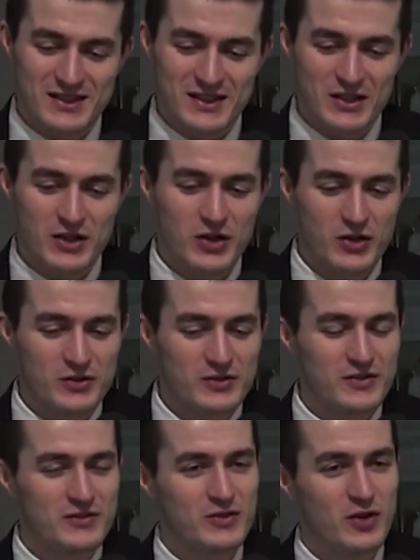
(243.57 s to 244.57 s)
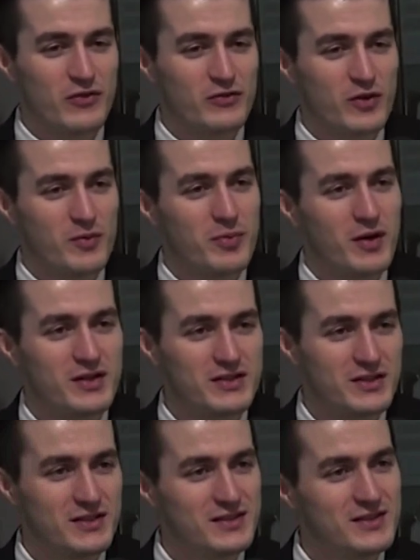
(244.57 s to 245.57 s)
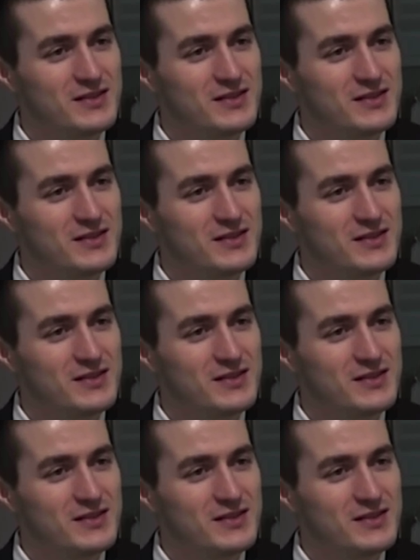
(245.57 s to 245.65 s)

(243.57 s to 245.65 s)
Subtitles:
curse of software projects?